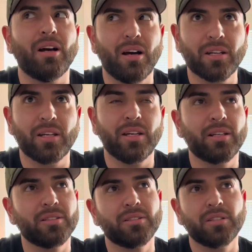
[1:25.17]
on
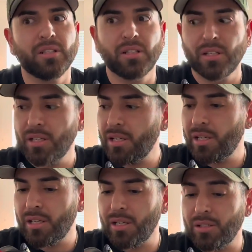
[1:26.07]
kicks
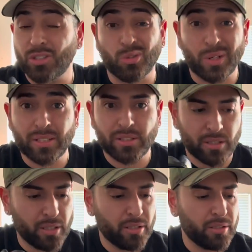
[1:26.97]
until
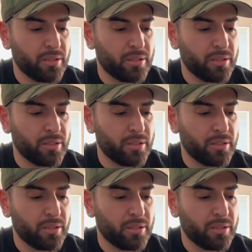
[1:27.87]
recently.